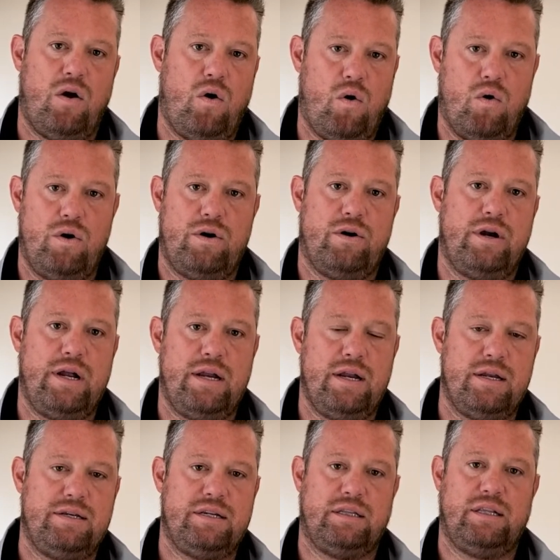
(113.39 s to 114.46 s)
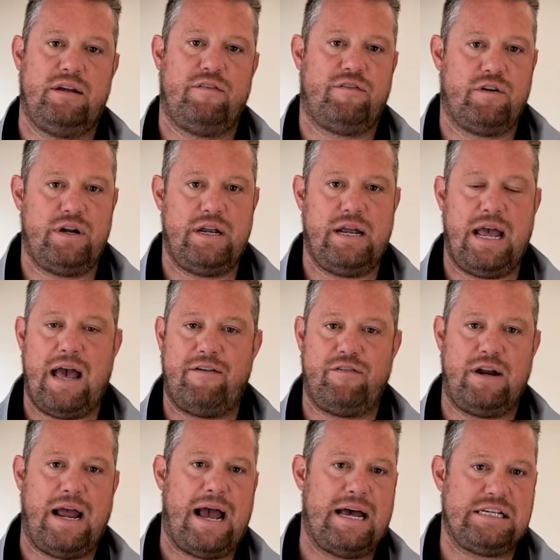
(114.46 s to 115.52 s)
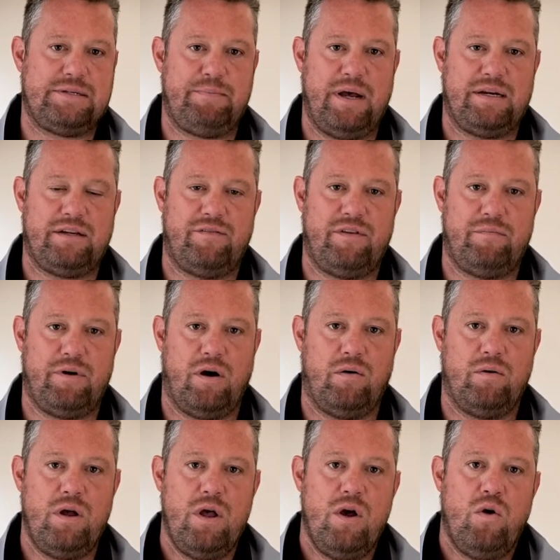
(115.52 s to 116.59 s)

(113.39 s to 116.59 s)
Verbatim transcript: ordering, delivery, every aspect of the boat.